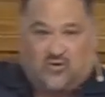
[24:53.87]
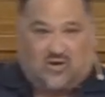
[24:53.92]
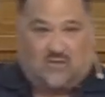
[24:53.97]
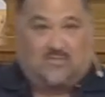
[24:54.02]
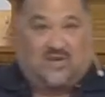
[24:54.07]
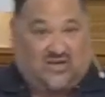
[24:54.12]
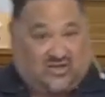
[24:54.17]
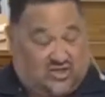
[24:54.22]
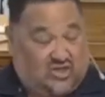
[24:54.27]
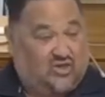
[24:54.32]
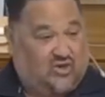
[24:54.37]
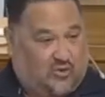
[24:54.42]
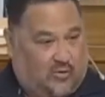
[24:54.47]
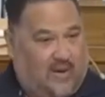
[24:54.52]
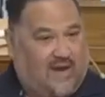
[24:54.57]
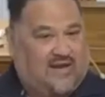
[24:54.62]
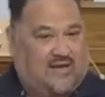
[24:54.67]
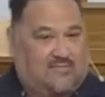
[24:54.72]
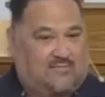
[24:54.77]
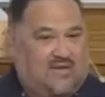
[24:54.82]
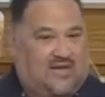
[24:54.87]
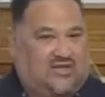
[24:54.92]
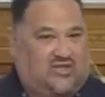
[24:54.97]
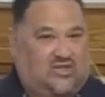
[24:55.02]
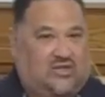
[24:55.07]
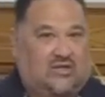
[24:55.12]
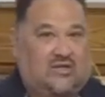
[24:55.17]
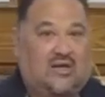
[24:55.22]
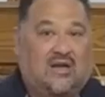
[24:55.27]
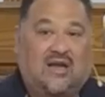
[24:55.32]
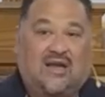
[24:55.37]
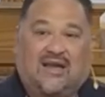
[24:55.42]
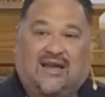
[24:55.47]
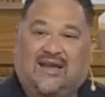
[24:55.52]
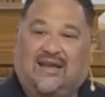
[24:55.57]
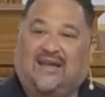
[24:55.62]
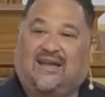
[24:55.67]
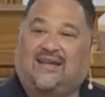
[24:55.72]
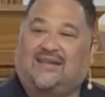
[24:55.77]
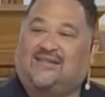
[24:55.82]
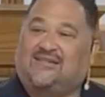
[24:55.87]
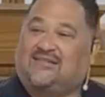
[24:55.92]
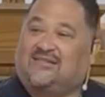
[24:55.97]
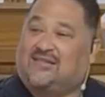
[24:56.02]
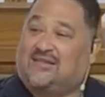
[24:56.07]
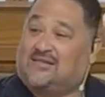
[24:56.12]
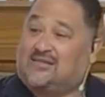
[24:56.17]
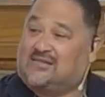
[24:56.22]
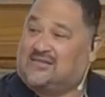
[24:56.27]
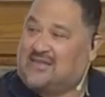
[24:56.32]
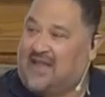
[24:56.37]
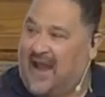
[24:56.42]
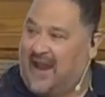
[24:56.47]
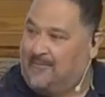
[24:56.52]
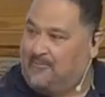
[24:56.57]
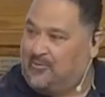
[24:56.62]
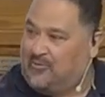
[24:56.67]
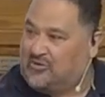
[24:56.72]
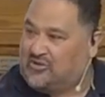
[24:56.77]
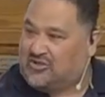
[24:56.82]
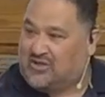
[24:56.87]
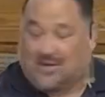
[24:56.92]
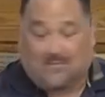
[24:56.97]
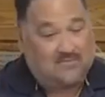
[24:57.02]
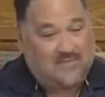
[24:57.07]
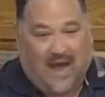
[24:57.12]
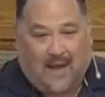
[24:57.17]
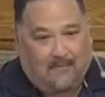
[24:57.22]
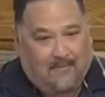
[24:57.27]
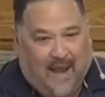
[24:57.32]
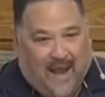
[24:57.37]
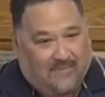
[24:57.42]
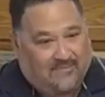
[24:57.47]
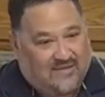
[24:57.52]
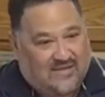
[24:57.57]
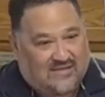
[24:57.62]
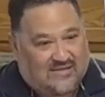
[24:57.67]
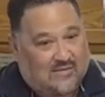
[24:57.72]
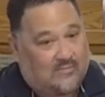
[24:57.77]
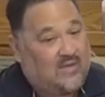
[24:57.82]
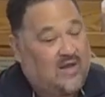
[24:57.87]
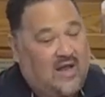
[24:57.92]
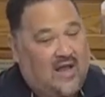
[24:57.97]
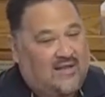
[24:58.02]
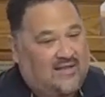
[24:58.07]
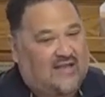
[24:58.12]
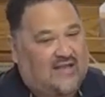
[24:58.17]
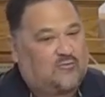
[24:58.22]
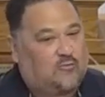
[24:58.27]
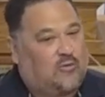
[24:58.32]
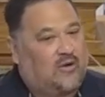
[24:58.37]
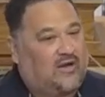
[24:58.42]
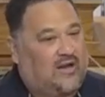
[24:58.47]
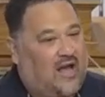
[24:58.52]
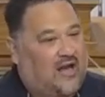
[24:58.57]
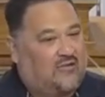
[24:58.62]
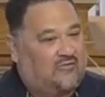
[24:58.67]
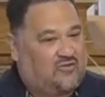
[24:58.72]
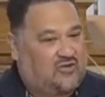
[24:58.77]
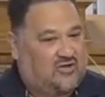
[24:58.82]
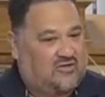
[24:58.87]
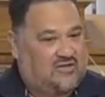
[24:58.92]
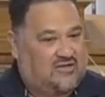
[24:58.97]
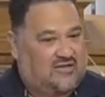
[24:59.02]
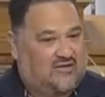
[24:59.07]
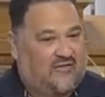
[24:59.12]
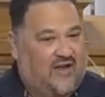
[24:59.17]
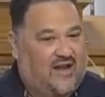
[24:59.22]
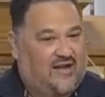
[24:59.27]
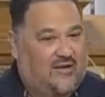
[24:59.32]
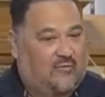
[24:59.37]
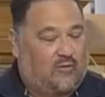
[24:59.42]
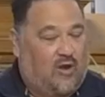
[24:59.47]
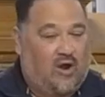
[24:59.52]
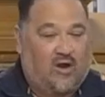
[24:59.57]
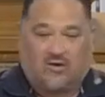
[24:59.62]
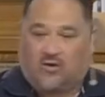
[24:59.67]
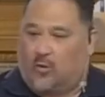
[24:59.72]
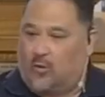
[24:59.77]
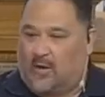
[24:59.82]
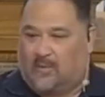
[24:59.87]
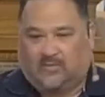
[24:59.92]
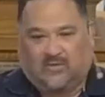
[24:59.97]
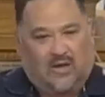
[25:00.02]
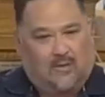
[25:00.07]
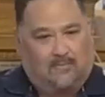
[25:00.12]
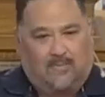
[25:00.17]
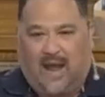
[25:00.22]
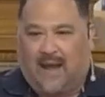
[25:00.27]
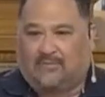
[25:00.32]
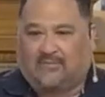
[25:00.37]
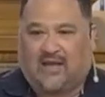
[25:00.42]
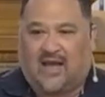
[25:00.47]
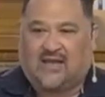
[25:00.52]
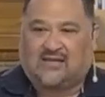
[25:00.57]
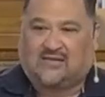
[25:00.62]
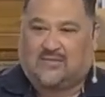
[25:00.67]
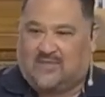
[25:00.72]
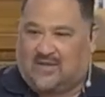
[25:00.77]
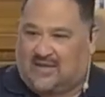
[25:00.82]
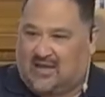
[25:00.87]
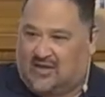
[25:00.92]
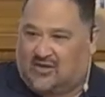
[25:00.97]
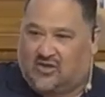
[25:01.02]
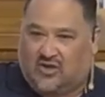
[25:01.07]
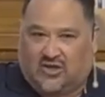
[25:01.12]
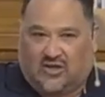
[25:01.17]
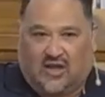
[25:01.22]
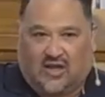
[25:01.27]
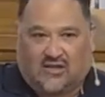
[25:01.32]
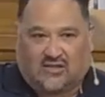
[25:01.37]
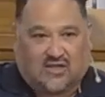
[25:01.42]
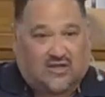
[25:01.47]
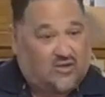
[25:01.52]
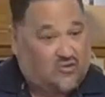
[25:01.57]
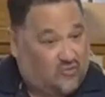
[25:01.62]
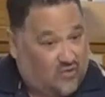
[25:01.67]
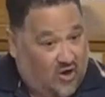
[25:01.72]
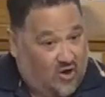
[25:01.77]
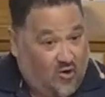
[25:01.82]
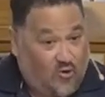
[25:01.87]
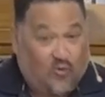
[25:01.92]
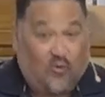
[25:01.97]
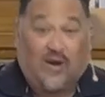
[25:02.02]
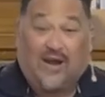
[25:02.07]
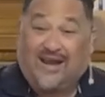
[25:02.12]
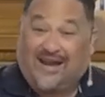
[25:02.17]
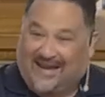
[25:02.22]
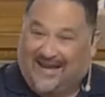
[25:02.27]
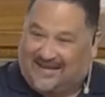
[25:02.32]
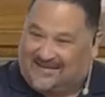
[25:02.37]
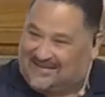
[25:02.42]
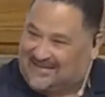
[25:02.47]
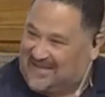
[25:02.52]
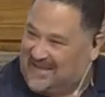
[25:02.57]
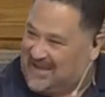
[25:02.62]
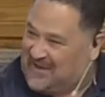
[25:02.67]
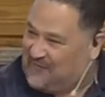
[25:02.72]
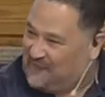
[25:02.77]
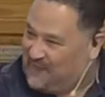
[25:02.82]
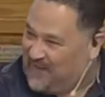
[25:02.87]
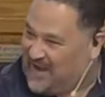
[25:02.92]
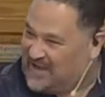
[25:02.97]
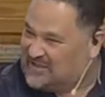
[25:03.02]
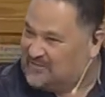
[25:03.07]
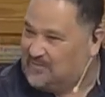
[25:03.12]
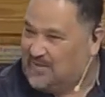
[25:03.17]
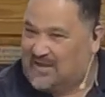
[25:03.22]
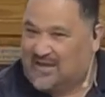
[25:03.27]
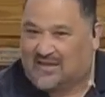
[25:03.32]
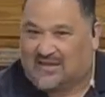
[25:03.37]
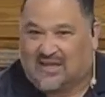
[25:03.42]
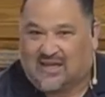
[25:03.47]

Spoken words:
commission, the Great Commission, is discipleship, not baptism. That's where a lot of churches have gotten it wrong. Go up there, baptize them, and then good luck to you. No, it's the investment in